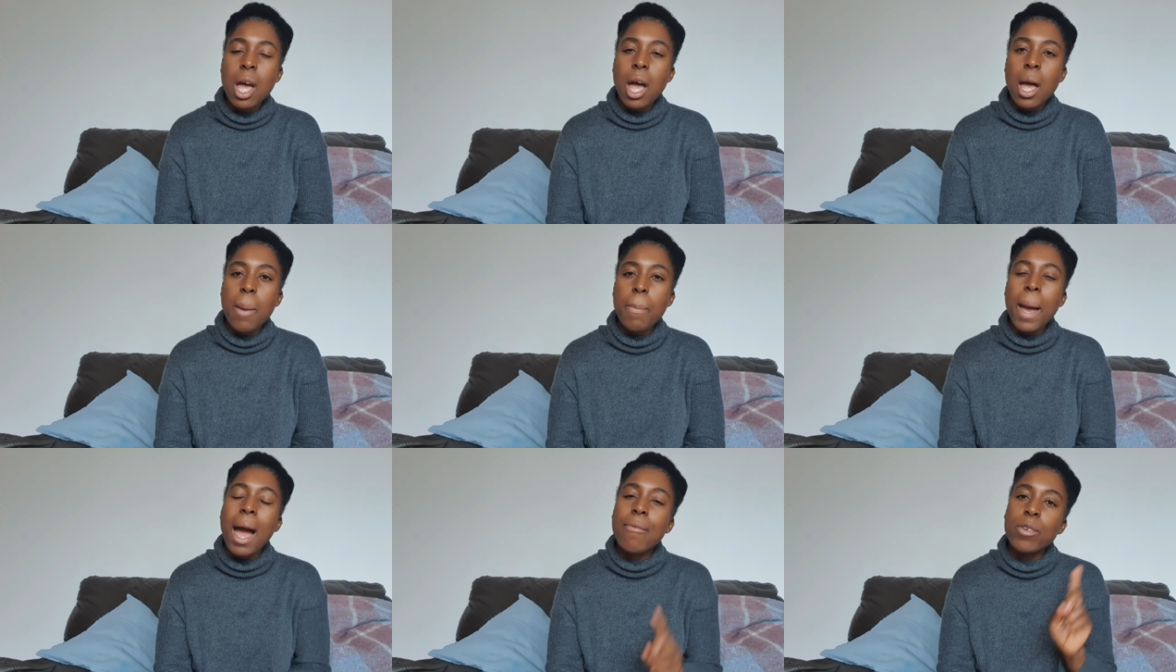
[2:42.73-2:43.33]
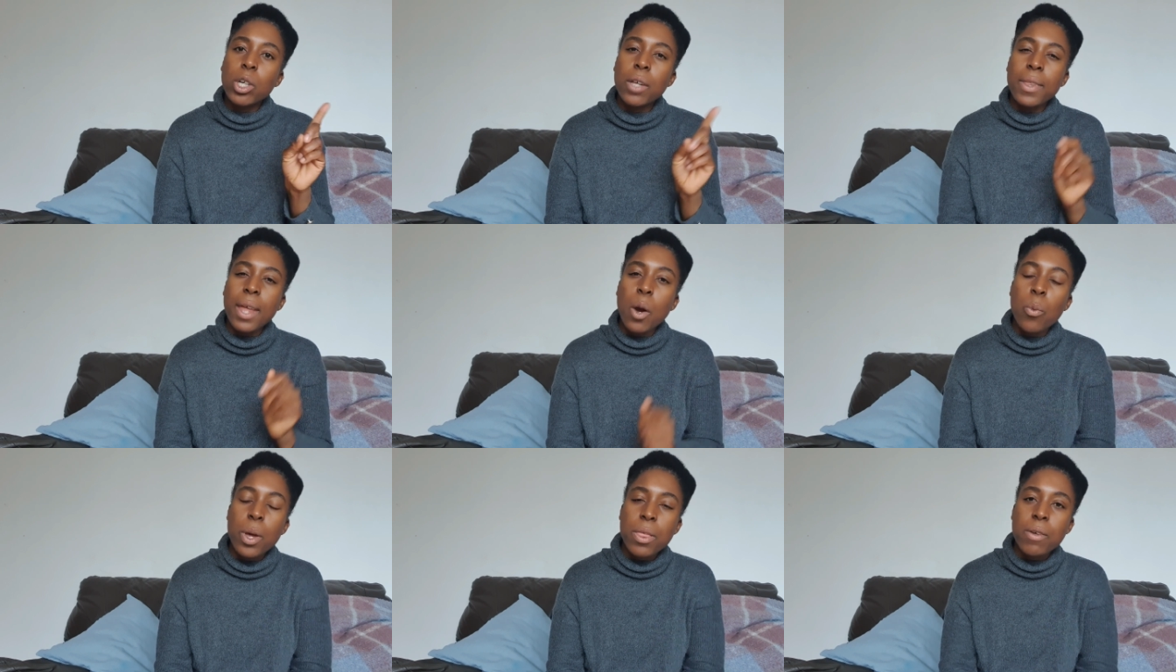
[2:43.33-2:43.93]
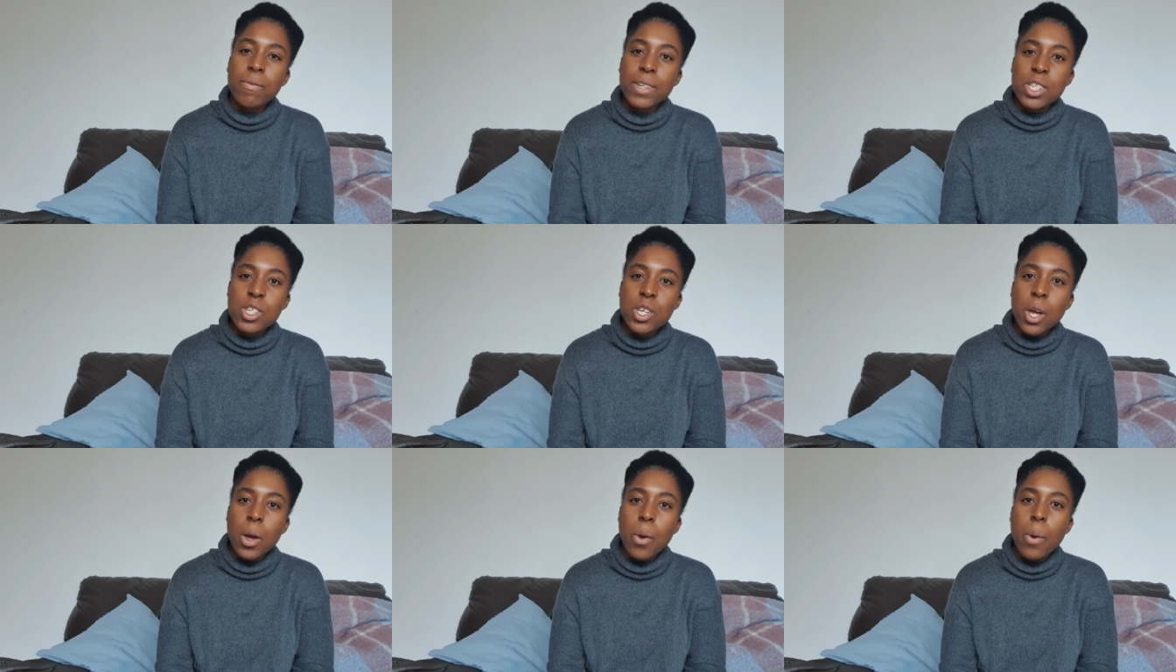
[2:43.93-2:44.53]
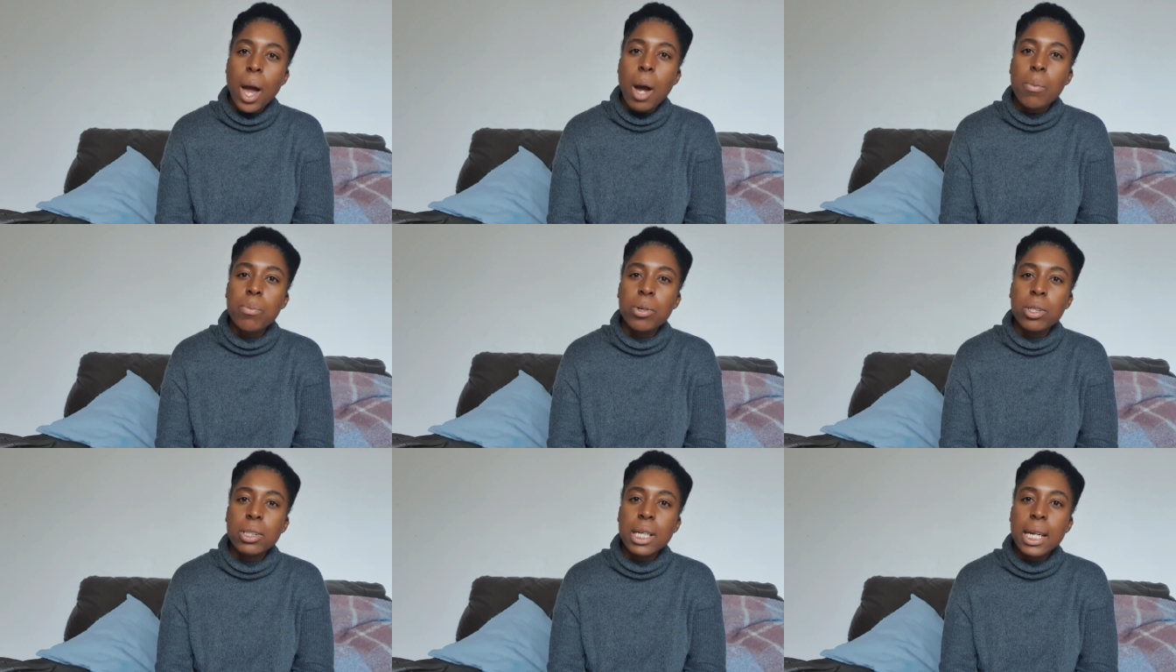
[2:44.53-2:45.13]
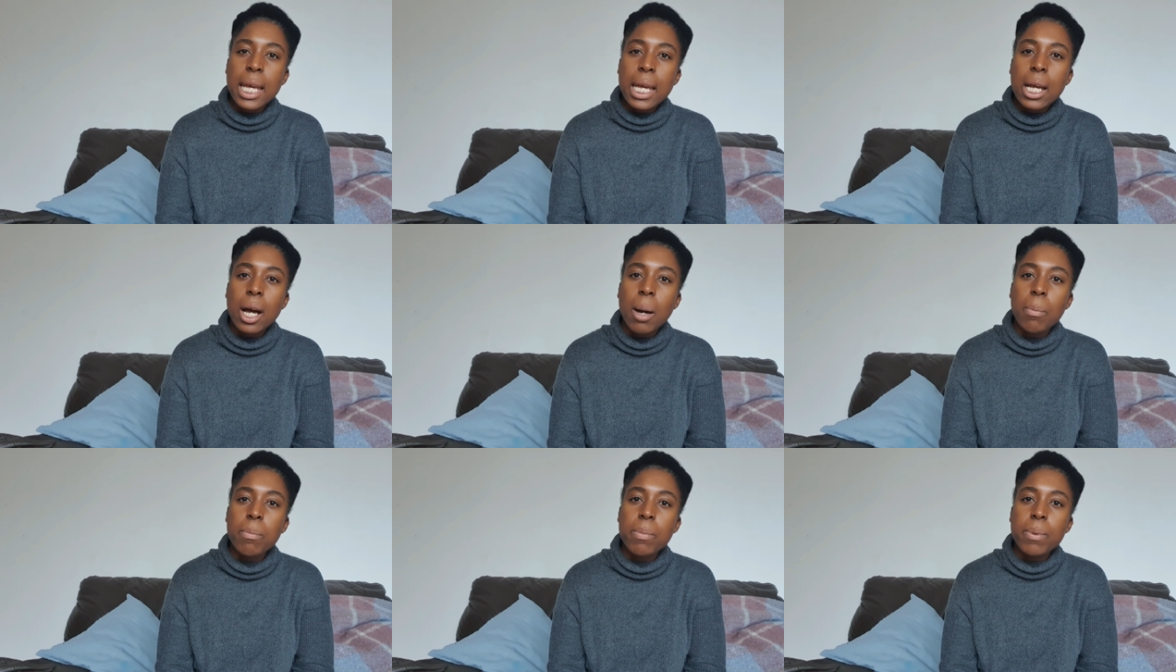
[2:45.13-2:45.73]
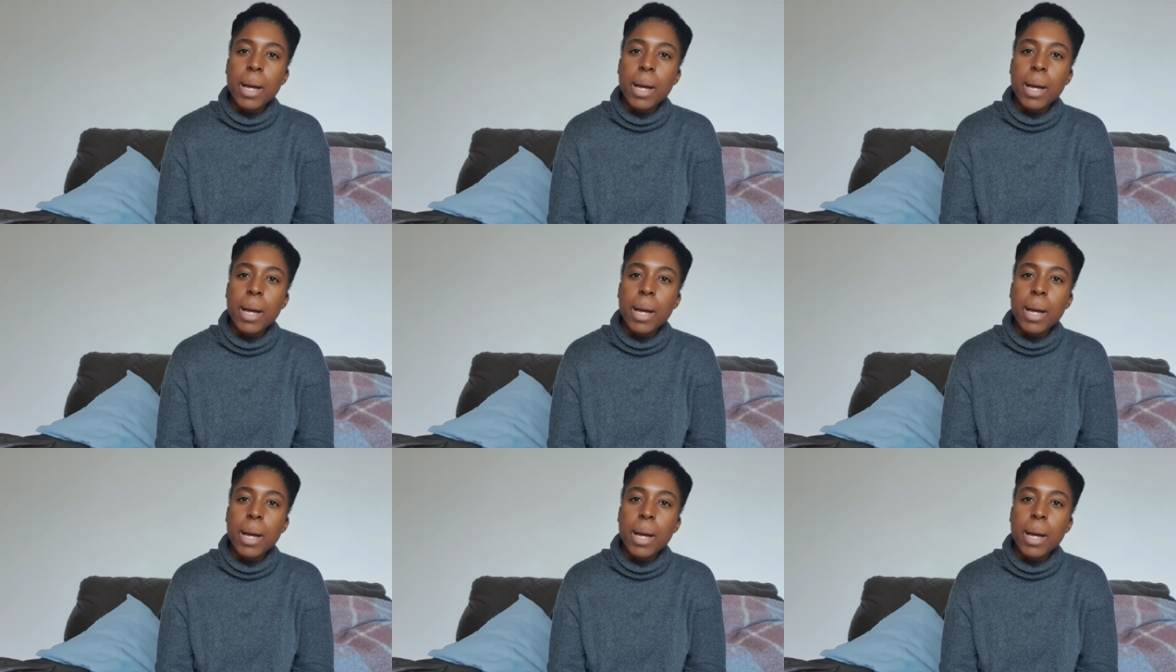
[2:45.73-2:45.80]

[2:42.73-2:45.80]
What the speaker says: Have a look at that weather video. I'll put the link up.